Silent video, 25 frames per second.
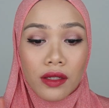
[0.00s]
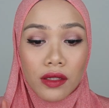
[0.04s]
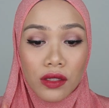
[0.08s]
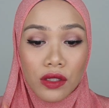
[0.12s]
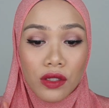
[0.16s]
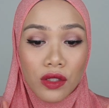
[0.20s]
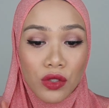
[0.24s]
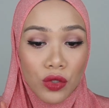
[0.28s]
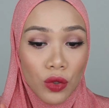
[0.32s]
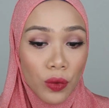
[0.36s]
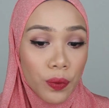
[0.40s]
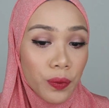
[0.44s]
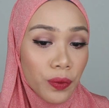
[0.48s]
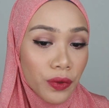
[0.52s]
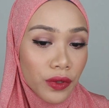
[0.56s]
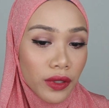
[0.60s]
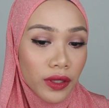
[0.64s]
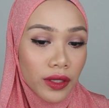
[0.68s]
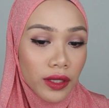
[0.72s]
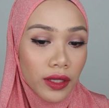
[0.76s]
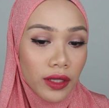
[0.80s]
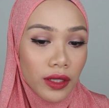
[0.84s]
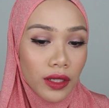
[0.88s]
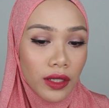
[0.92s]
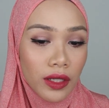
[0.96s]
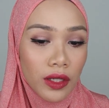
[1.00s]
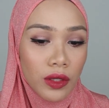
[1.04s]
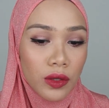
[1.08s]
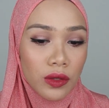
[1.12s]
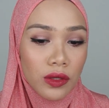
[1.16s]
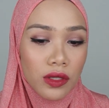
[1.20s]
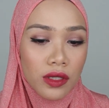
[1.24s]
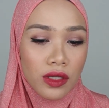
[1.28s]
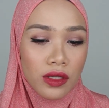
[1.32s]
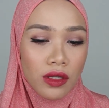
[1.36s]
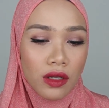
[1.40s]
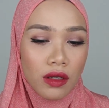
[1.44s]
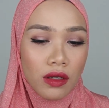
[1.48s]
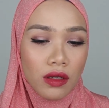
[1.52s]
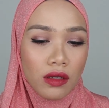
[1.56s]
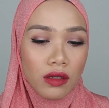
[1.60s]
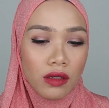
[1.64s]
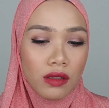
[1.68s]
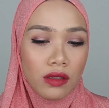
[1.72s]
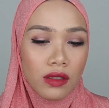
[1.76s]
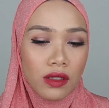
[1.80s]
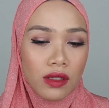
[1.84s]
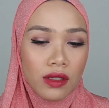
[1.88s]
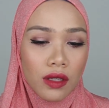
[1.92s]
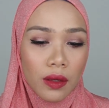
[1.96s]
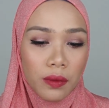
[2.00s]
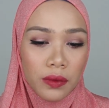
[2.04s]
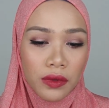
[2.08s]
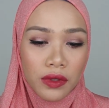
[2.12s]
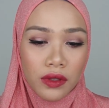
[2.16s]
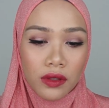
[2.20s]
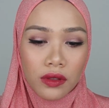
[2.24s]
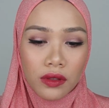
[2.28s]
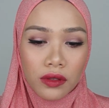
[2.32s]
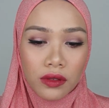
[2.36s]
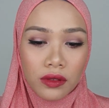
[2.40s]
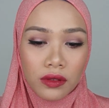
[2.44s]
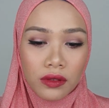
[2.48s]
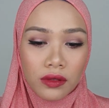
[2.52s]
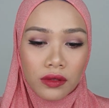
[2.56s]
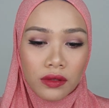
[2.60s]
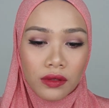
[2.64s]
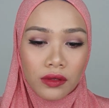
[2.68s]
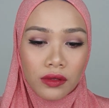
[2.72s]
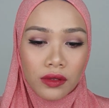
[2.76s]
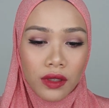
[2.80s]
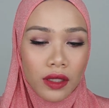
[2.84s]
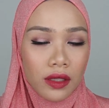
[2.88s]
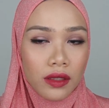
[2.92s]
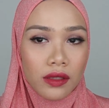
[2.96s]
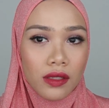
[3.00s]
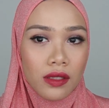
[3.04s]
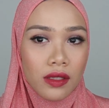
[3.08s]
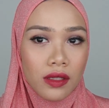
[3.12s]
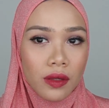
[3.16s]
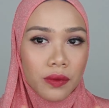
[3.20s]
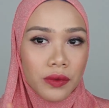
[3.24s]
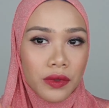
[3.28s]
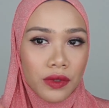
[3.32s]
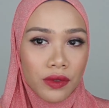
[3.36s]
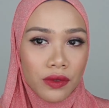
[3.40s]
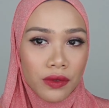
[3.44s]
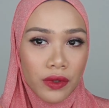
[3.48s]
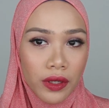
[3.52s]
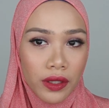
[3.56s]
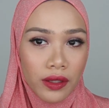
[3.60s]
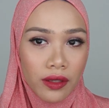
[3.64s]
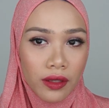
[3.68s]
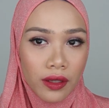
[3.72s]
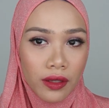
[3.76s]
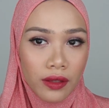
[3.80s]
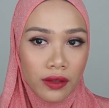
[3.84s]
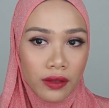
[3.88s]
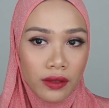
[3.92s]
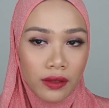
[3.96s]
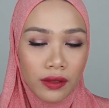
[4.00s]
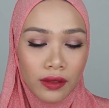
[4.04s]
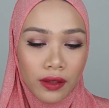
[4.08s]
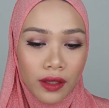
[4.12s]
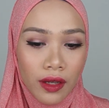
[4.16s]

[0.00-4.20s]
This is so pretty, it looks subtle, like subtle red color.